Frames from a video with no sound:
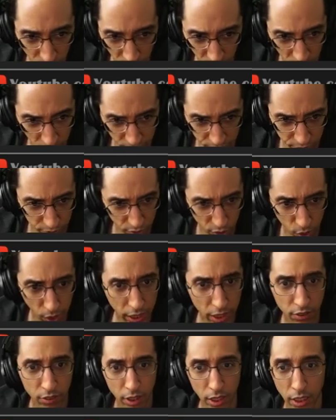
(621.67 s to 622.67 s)
of
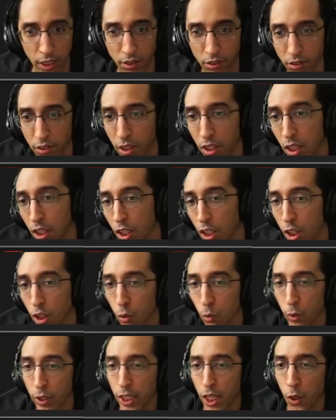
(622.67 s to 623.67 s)
craziness.
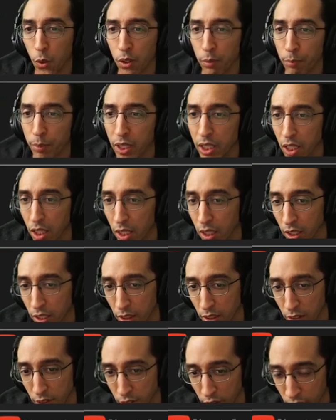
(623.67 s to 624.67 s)
We know it
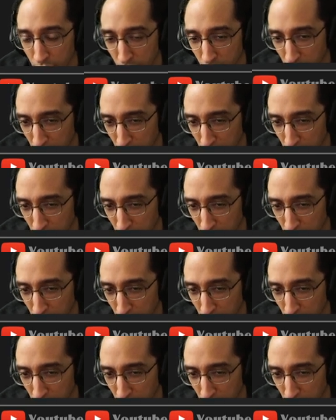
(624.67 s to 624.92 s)
because